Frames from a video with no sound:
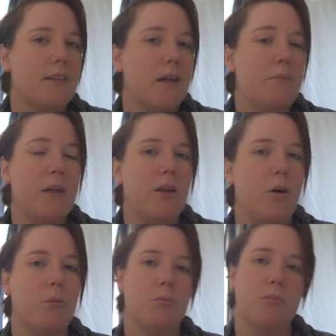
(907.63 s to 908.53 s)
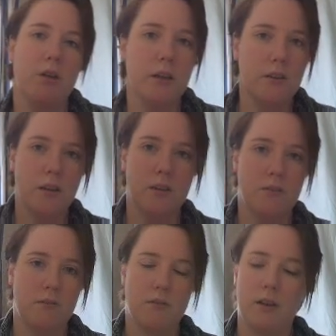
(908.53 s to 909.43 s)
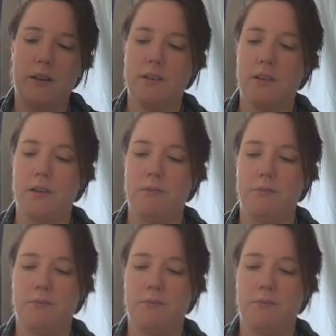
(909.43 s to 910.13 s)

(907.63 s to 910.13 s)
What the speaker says: Let me know. Write it down.